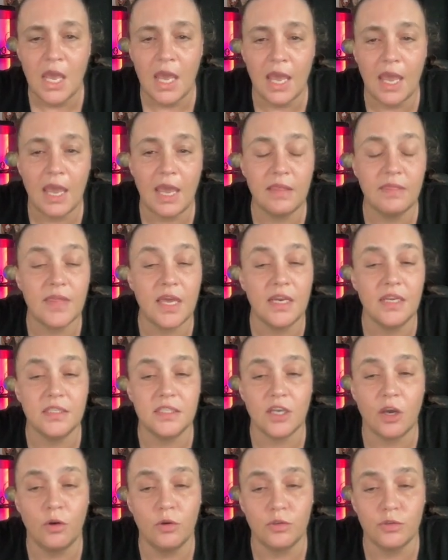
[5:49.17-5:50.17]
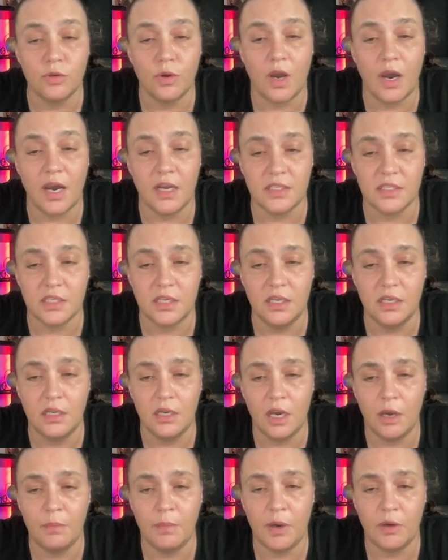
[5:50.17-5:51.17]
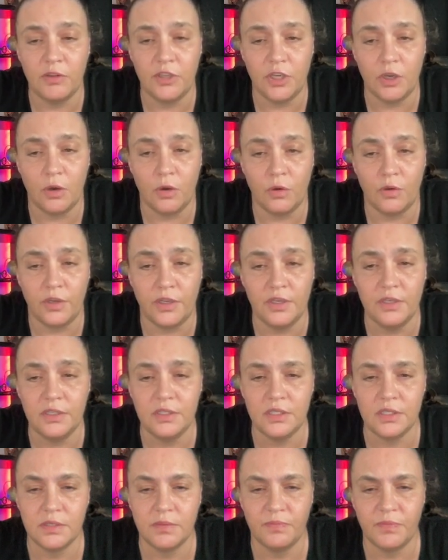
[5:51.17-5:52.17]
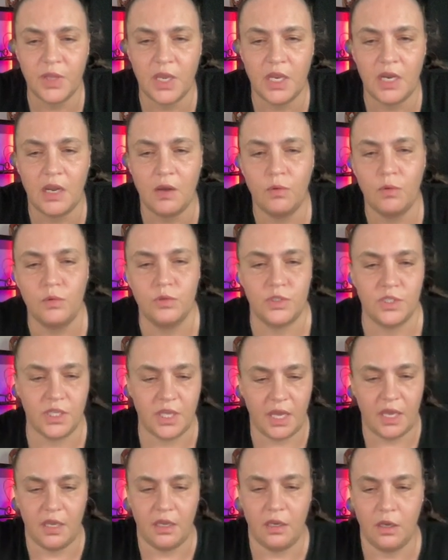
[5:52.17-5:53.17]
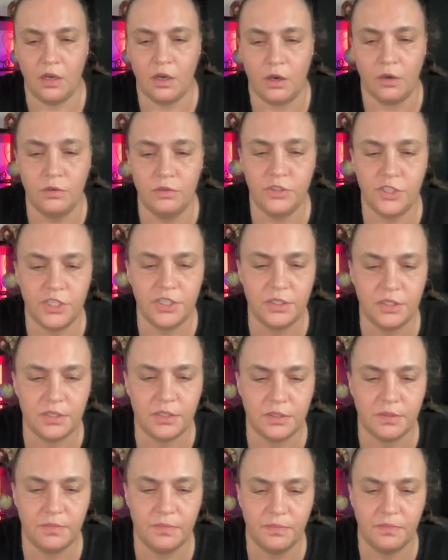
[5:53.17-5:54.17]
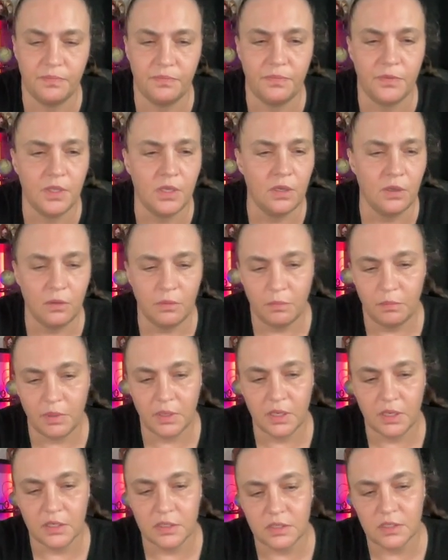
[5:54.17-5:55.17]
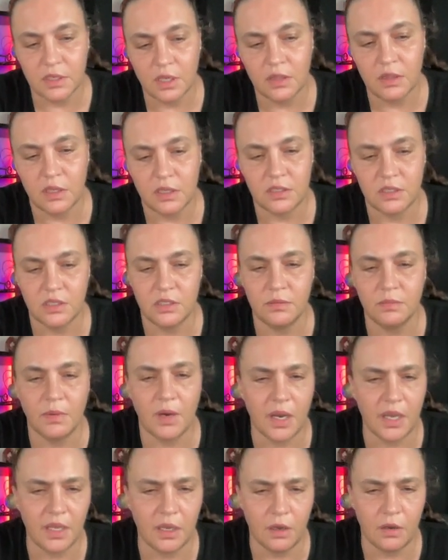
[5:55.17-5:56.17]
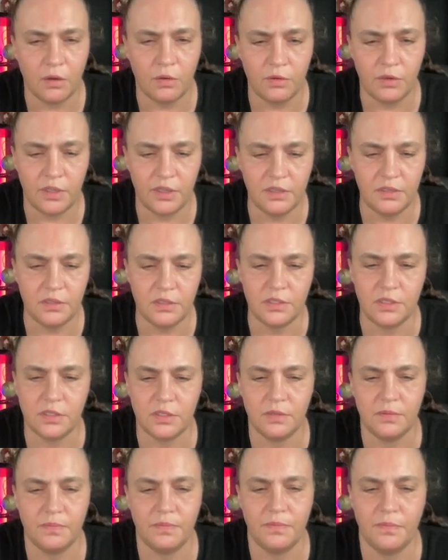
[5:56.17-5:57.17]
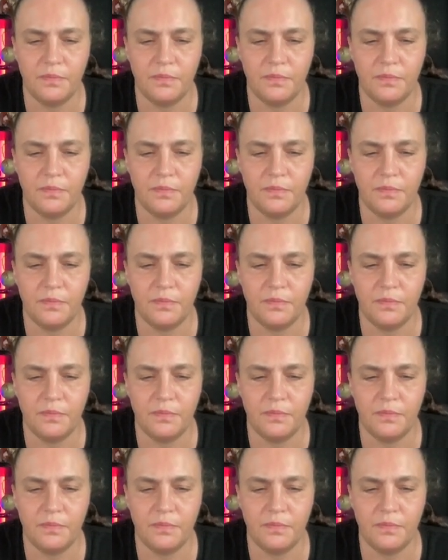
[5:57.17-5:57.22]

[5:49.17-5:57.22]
And then it's also asking about the audience, and I will say coaches because this is my audience.